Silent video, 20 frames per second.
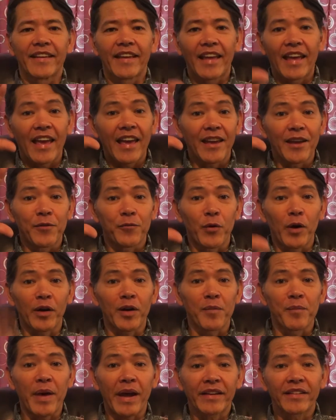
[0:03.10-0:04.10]
Hey,
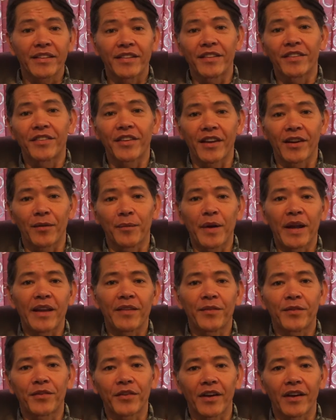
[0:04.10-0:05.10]
welcome back to the channel. My name's
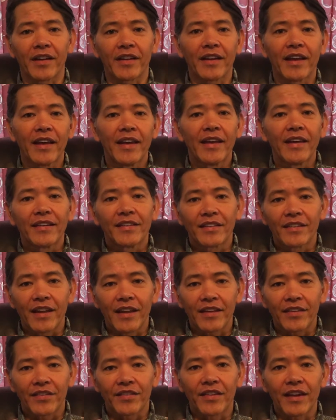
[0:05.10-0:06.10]
John. Today
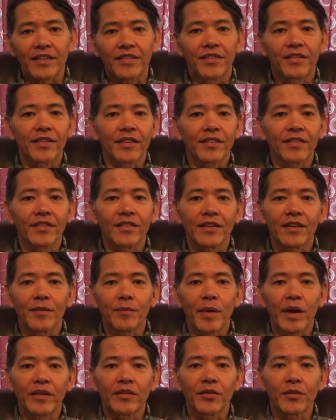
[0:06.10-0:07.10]
is day 60 of
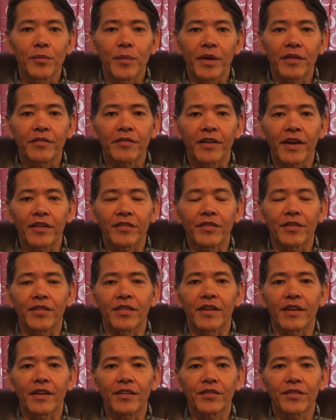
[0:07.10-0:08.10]
my 2-month
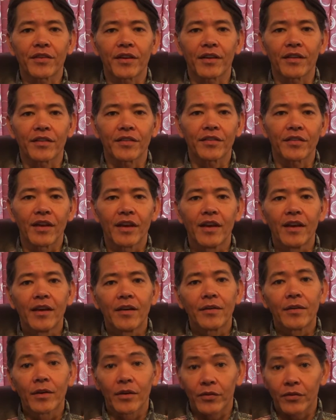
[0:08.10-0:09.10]
Fasted-Thenics challenge. I'm
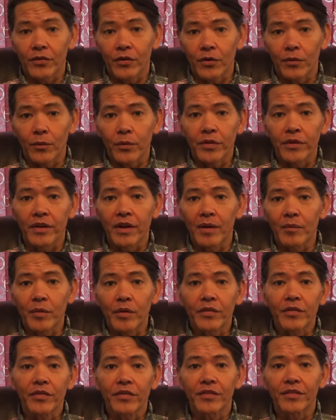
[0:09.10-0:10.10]
going to start with the
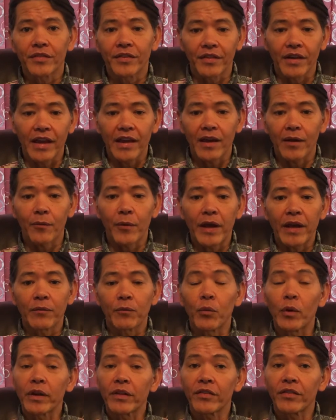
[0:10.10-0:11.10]
numbers. Today I weighed
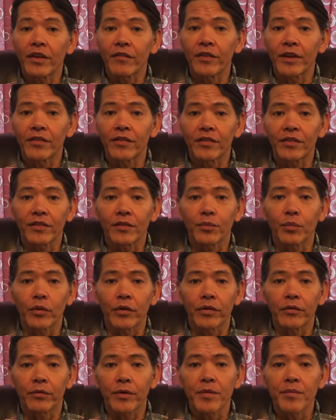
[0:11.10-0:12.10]
176.3
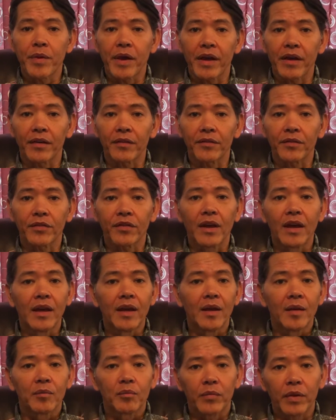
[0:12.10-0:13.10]
pounds.
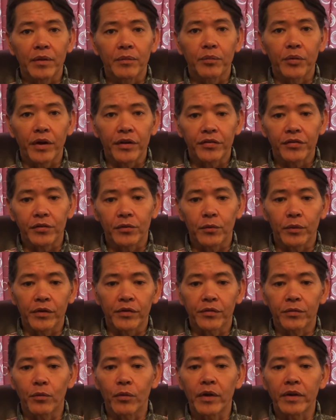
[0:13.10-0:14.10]
Blood pressure was
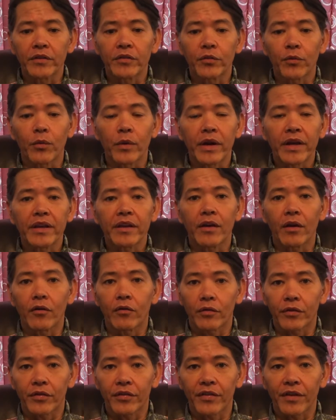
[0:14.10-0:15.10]

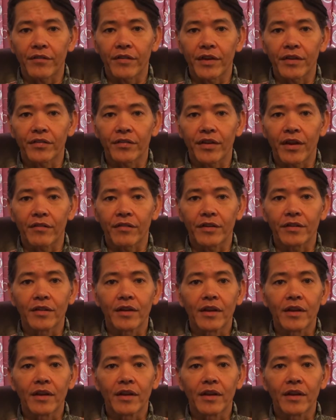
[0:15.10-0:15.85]
120/77.